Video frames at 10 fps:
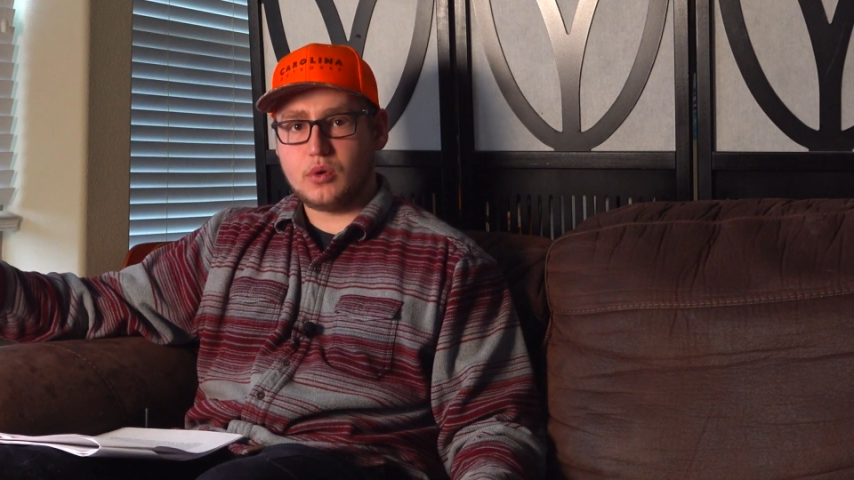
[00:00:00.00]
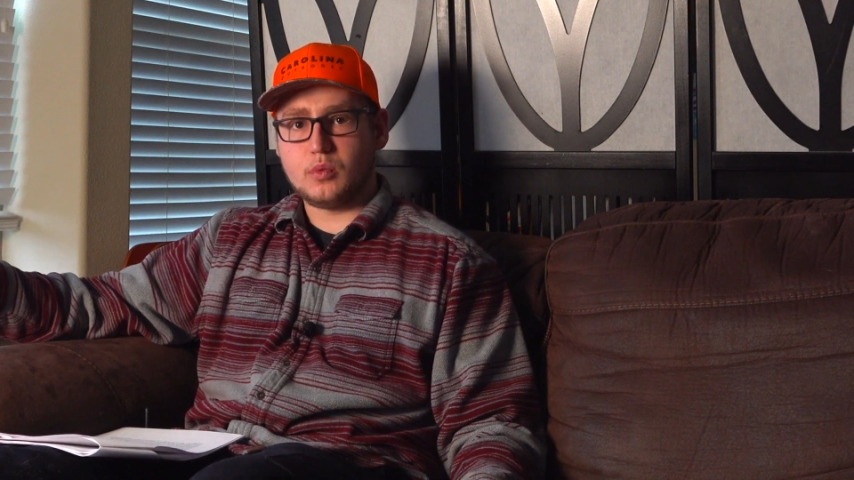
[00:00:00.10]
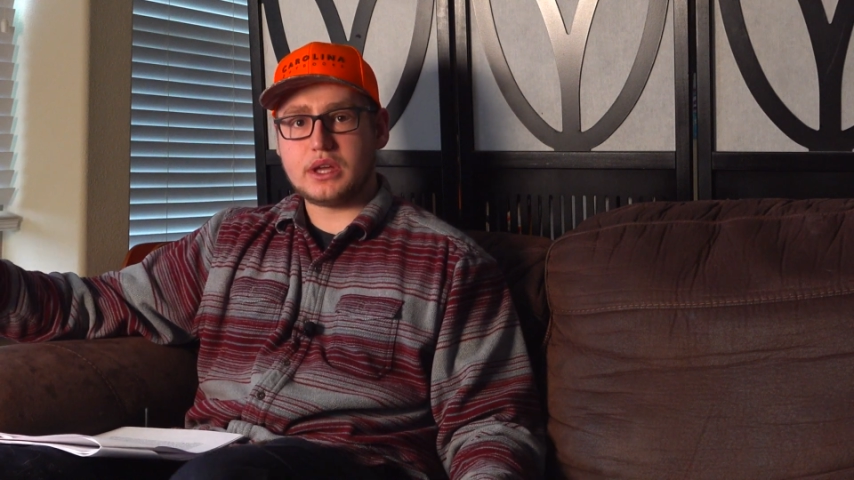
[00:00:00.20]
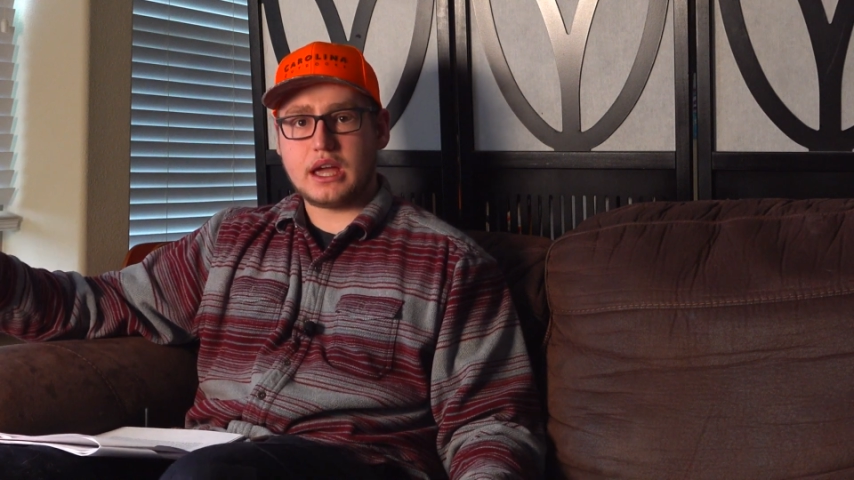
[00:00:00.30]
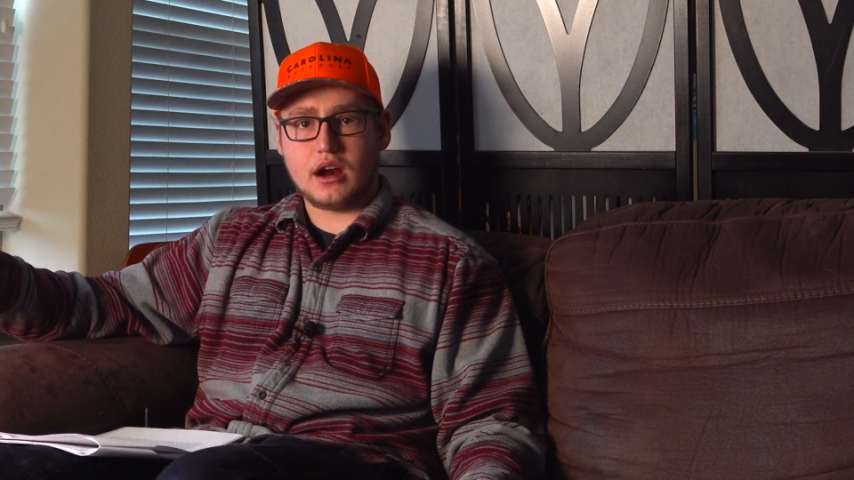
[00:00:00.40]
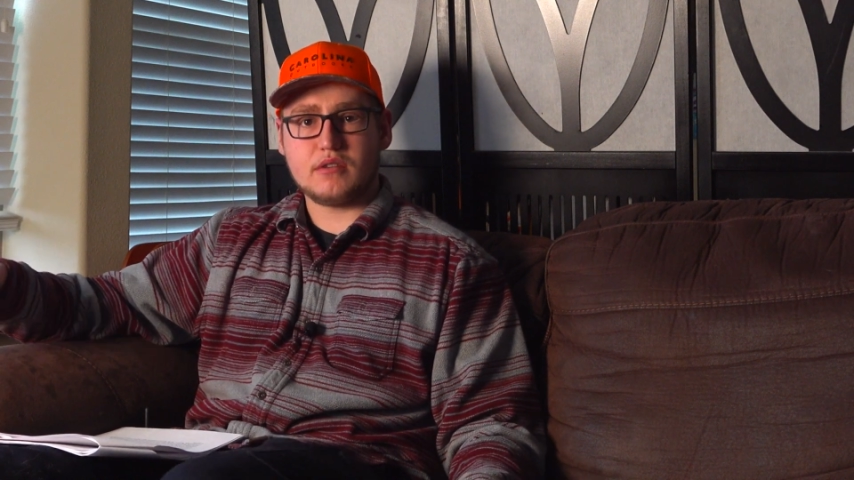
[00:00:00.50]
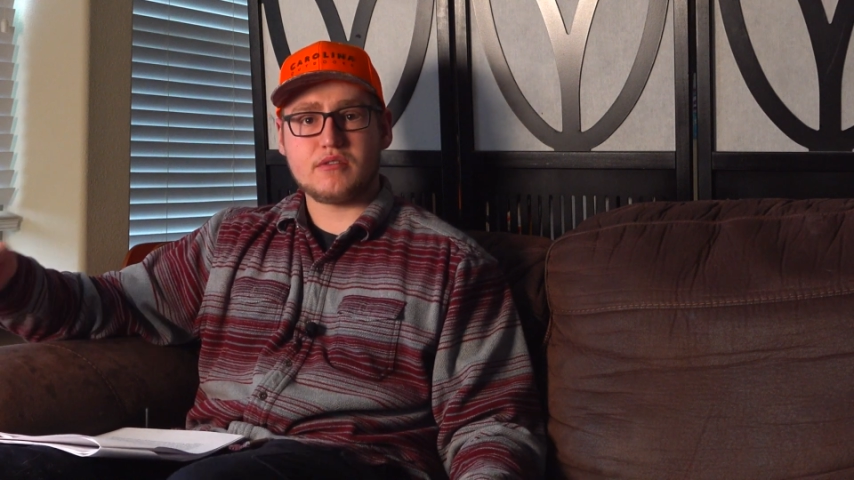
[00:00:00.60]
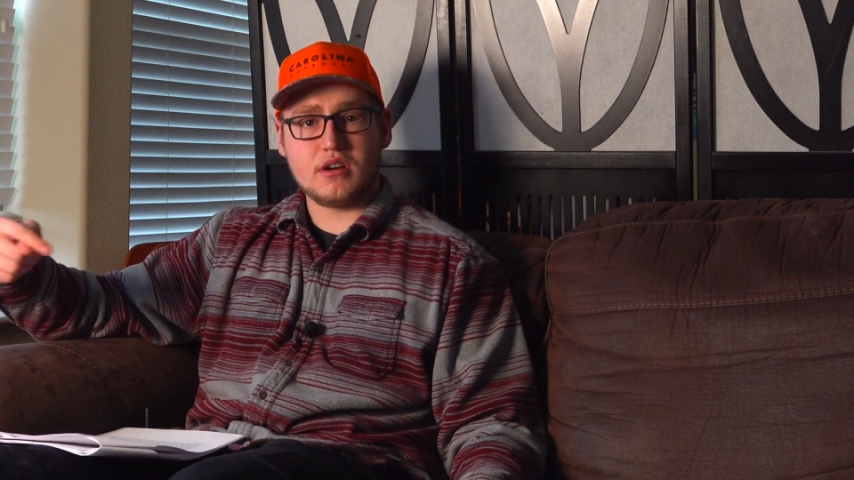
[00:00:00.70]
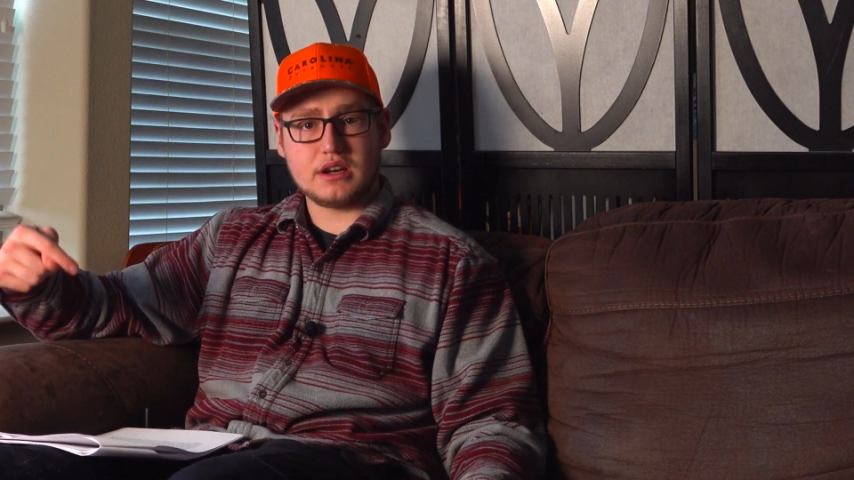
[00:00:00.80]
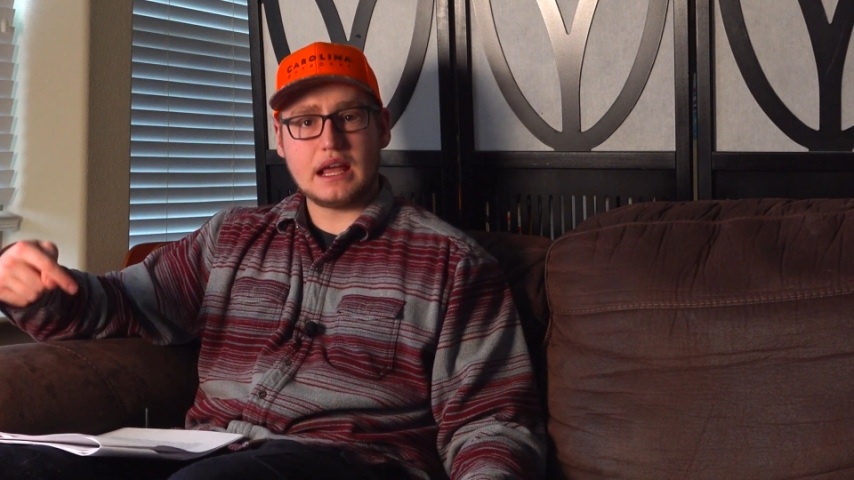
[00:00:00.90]
we care
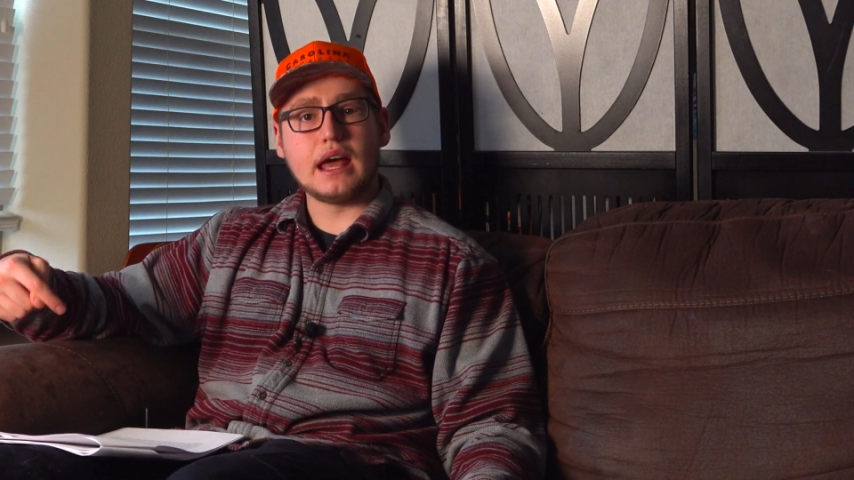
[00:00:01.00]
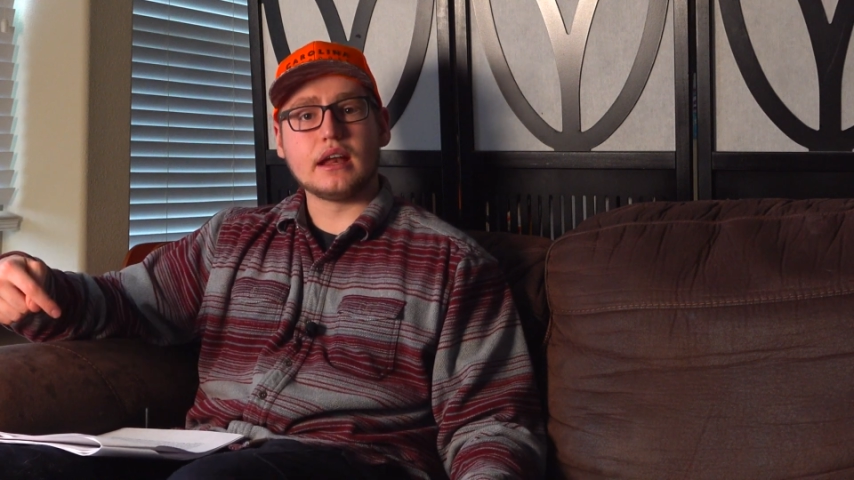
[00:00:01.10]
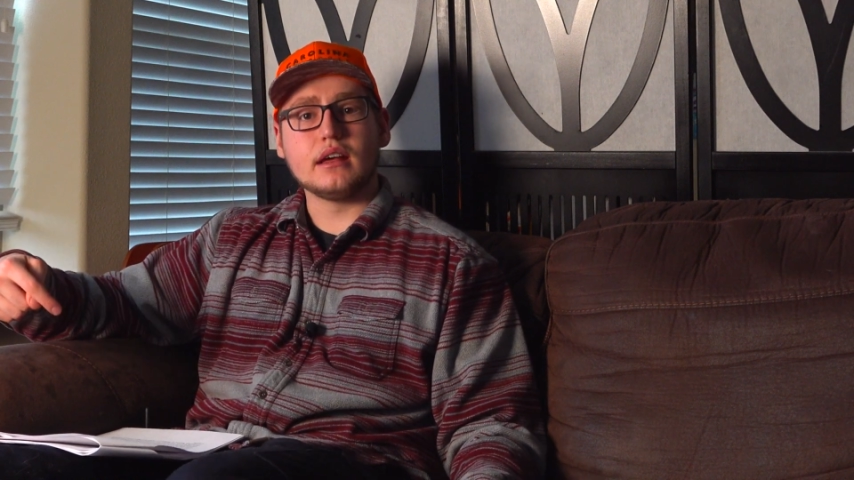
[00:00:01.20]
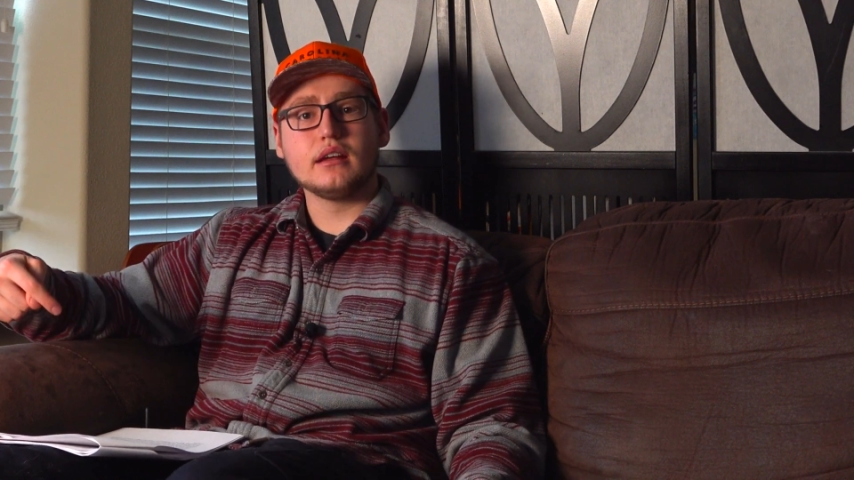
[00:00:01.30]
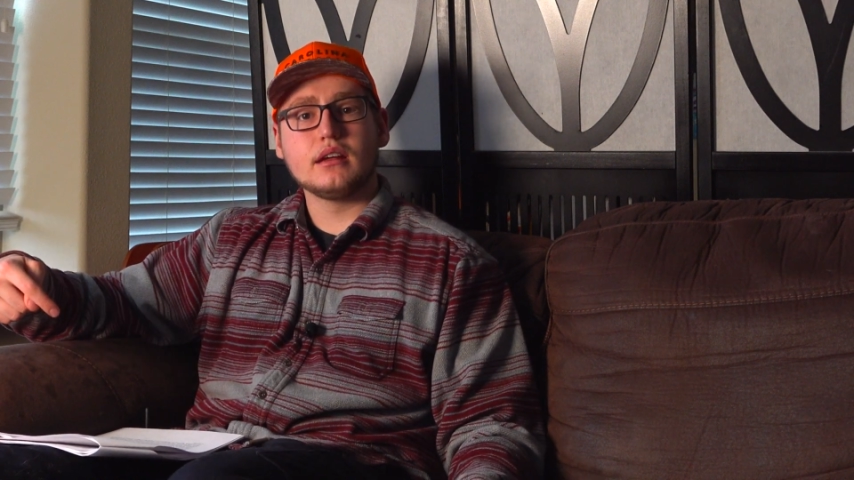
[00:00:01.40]
for our dead.